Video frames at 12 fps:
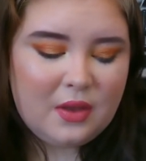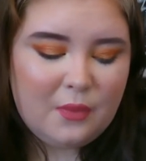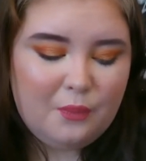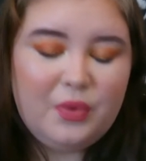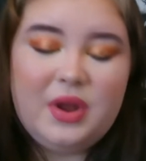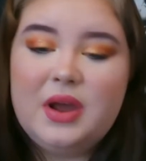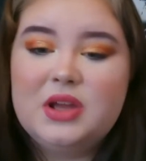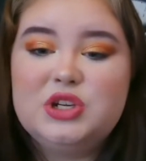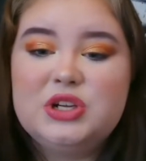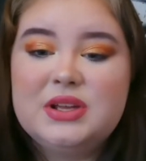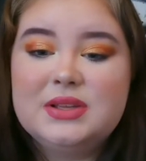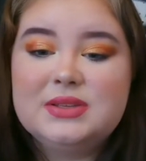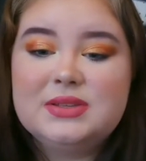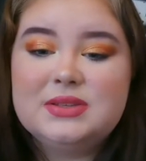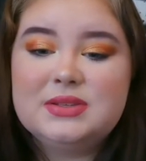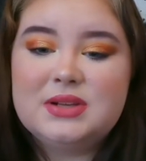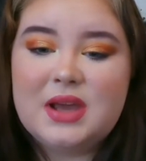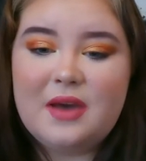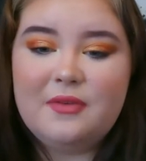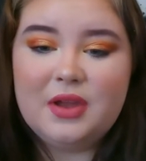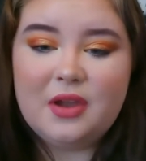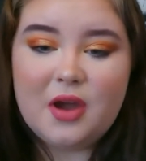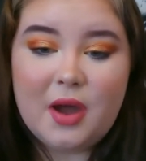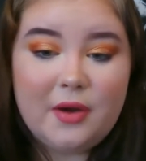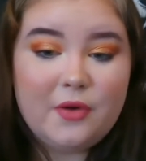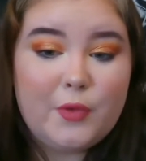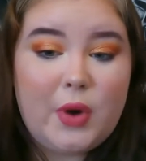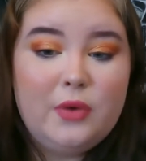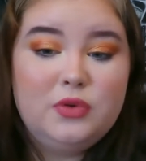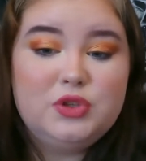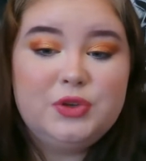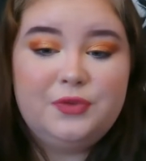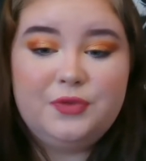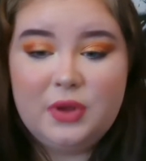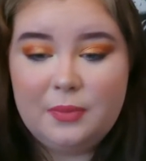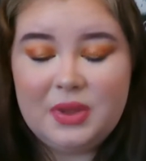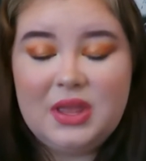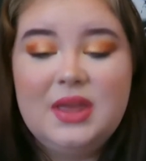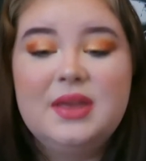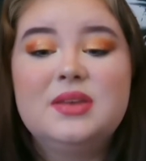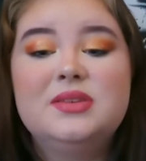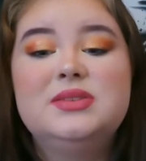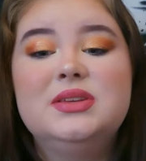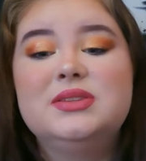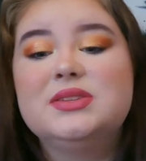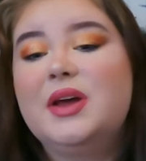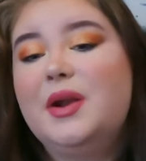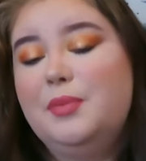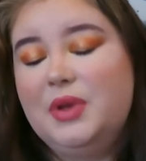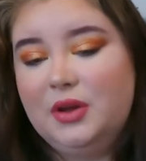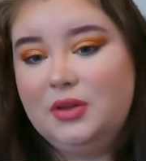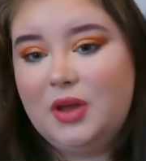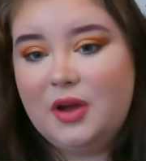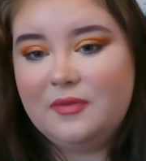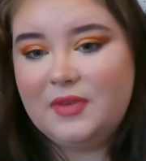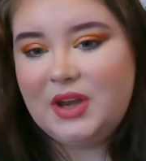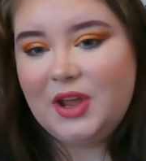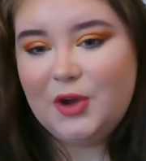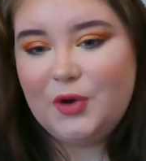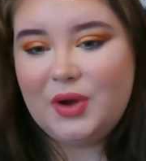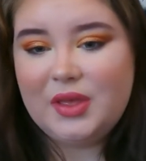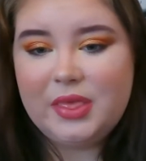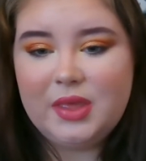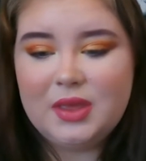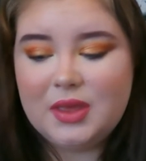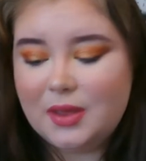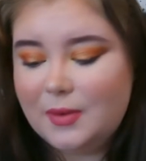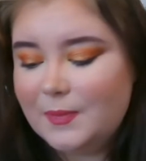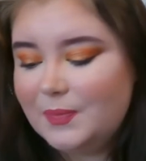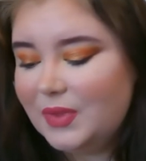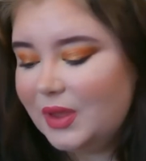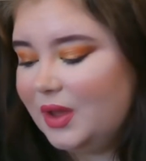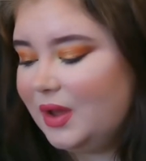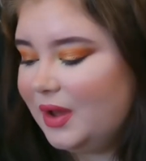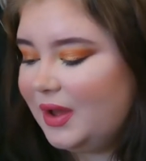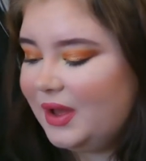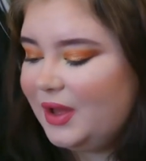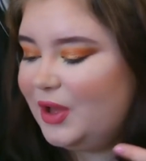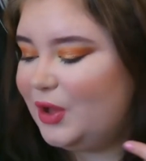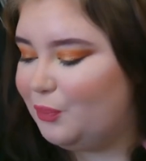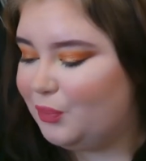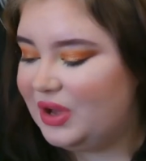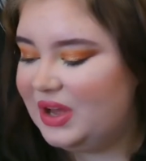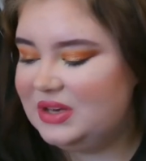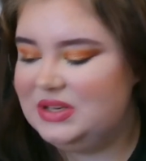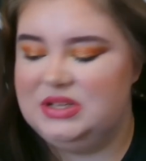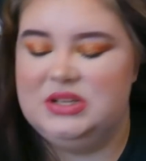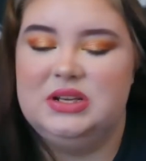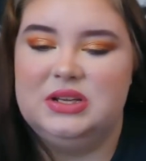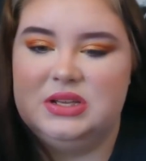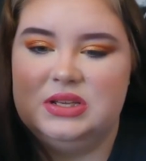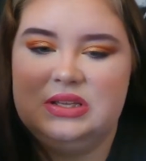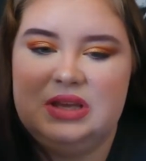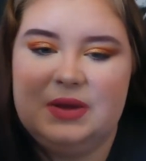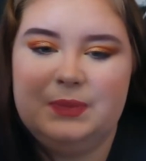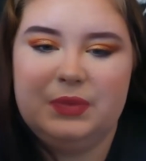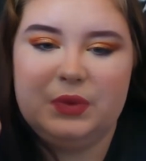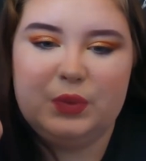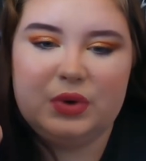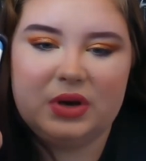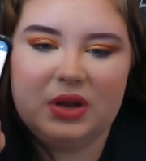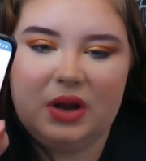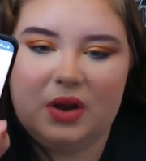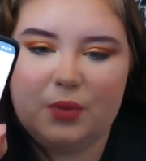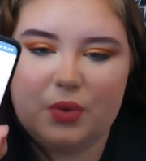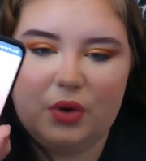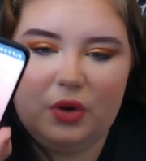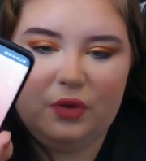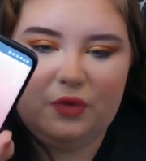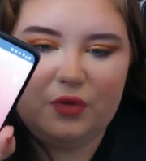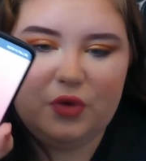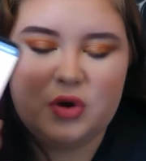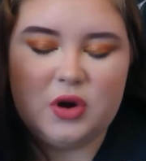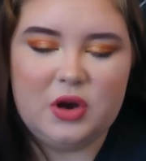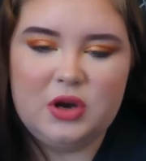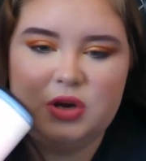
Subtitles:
but I just haven't gotten around to filming it because it's gonna be a long video, I think. But yeah, we're gonna roll for